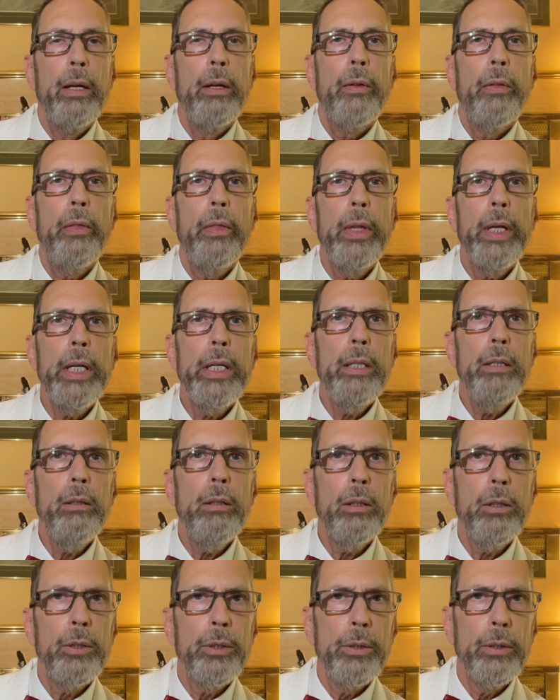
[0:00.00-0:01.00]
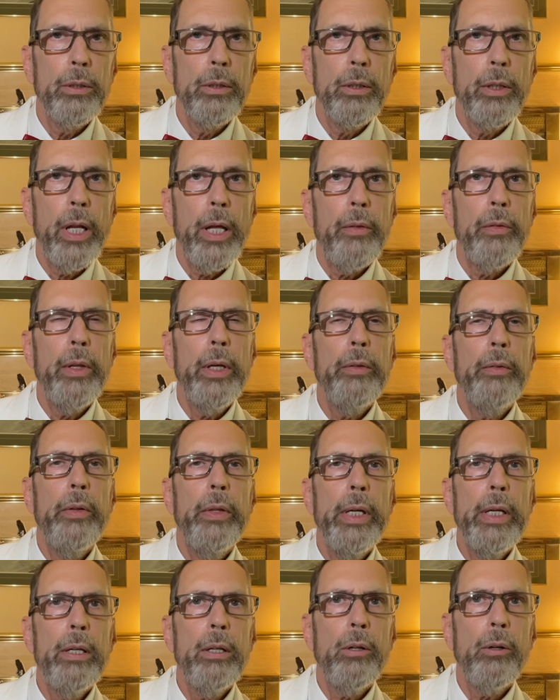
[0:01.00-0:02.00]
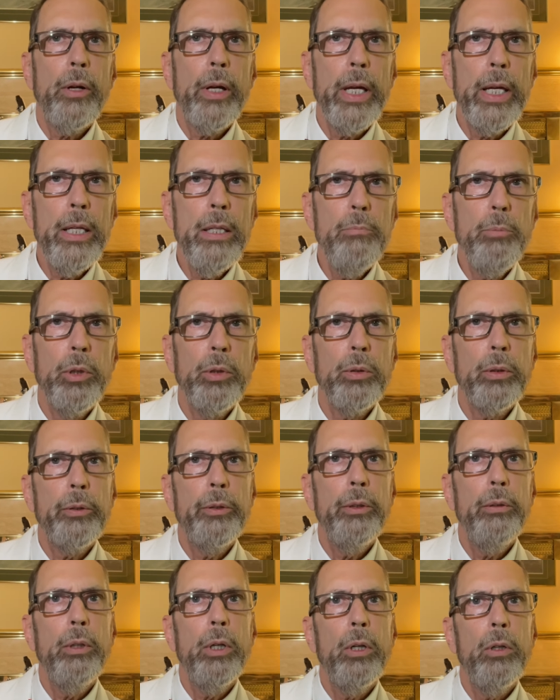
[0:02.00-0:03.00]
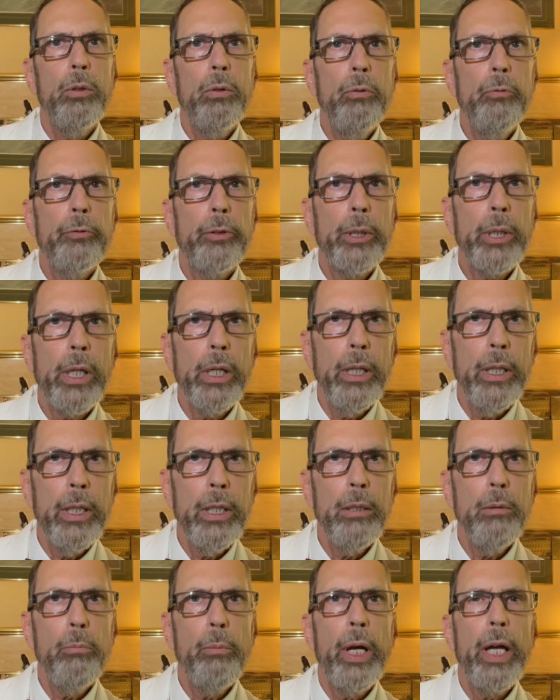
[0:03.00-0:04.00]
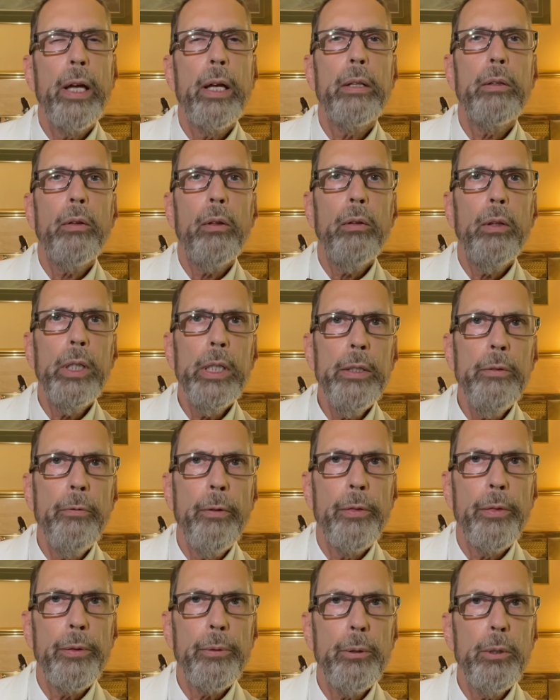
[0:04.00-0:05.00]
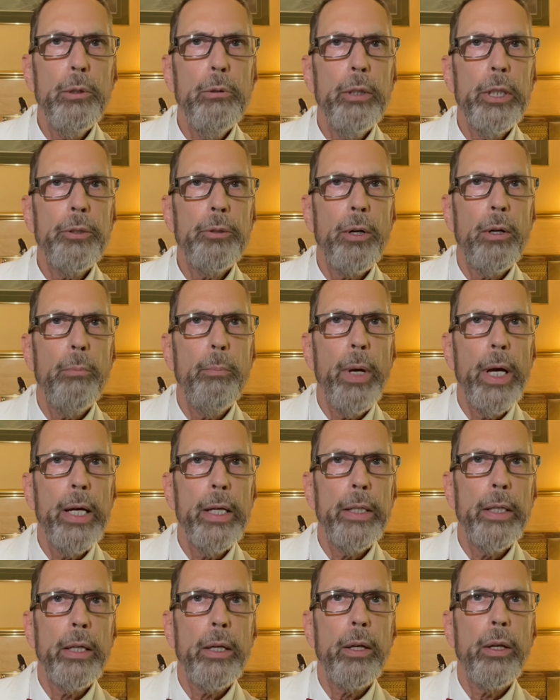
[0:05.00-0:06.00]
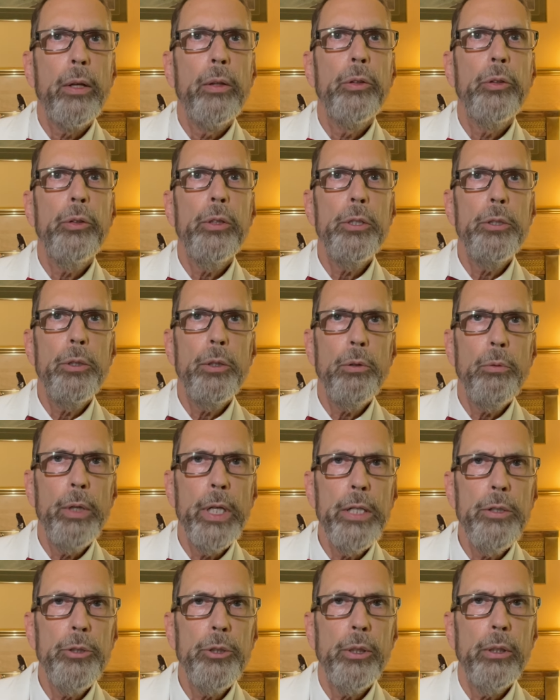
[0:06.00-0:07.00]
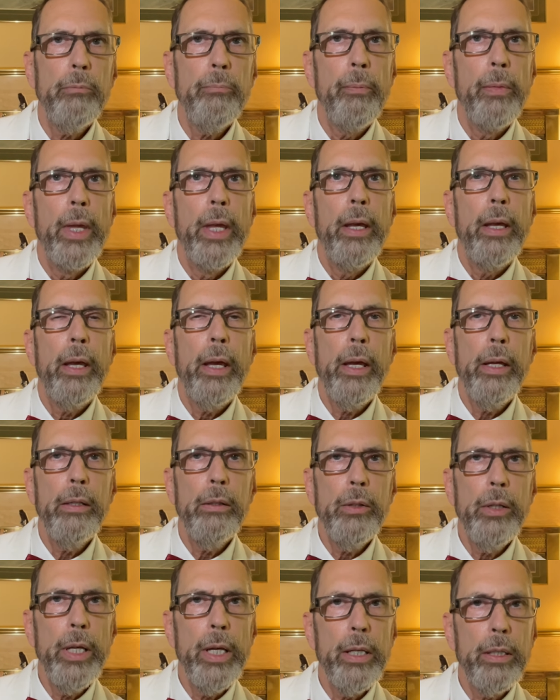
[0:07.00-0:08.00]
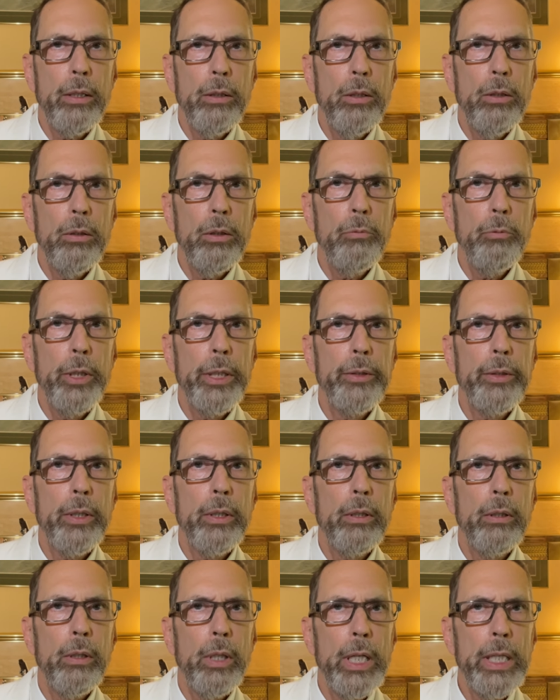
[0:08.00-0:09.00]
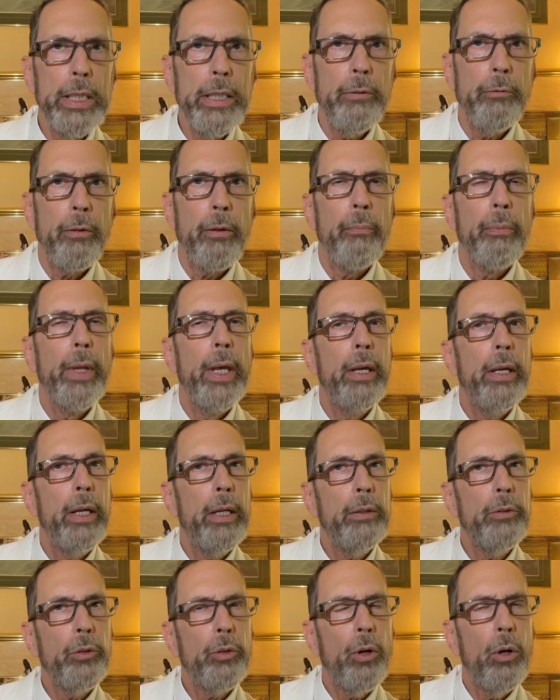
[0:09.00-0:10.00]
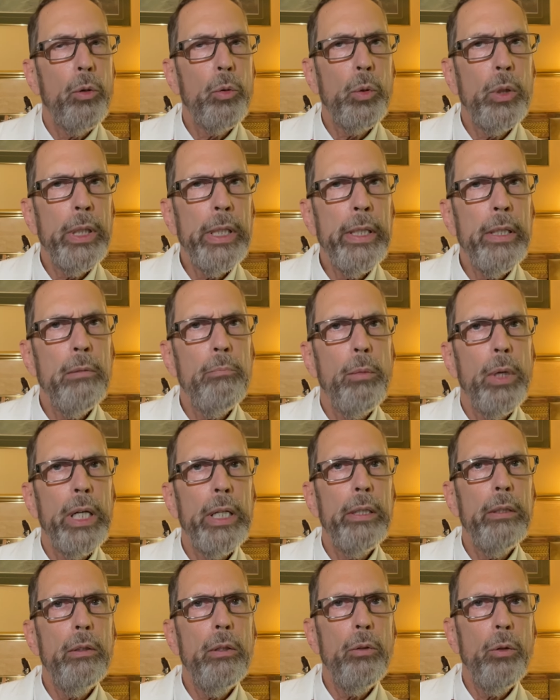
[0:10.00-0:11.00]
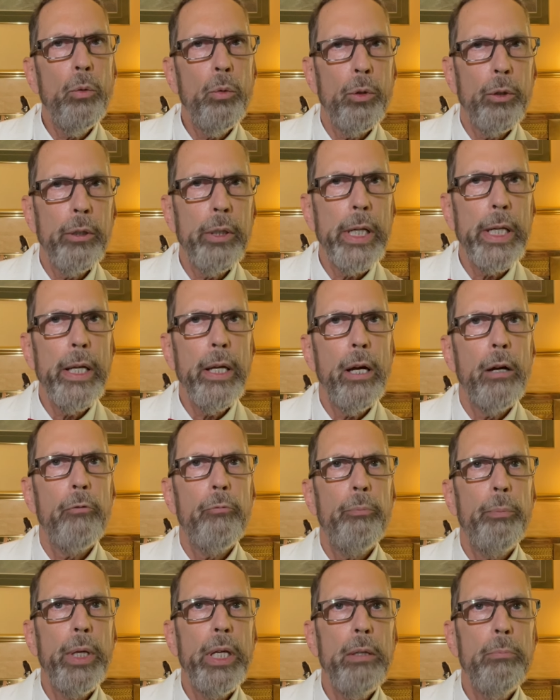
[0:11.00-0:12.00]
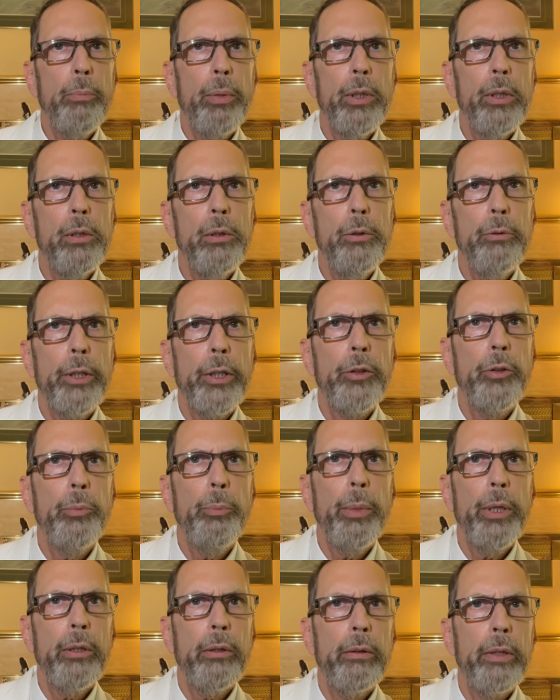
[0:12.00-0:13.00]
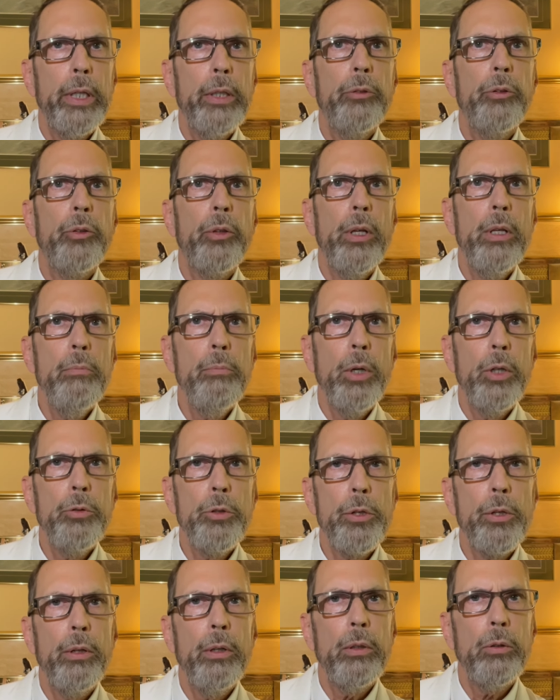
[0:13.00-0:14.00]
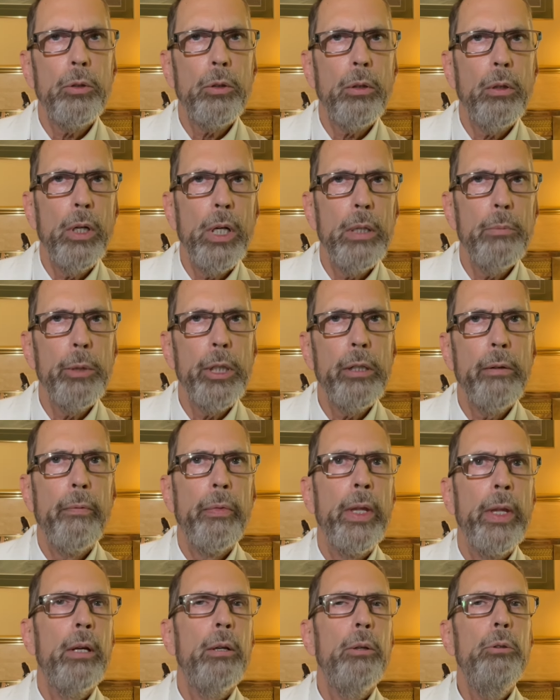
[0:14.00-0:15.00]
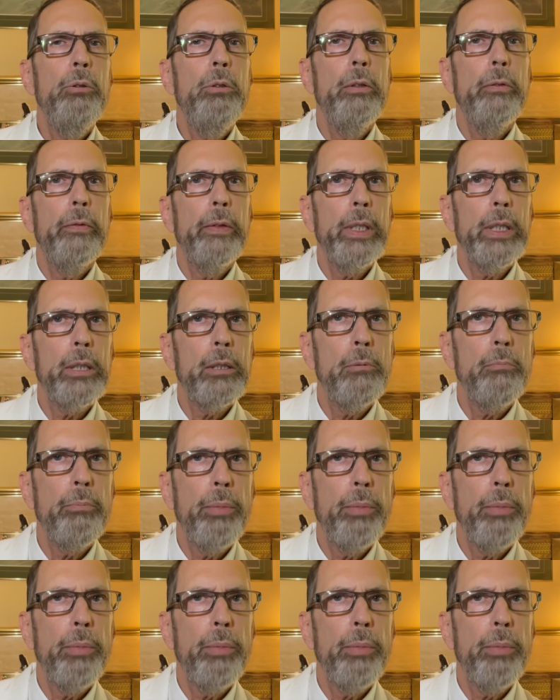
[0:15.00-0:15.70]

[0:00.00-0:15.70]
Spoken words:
They learn that they're able to overcome and live through a traumatic situation and get on with their life. It's only a minority of people who experience emotional trauma who develop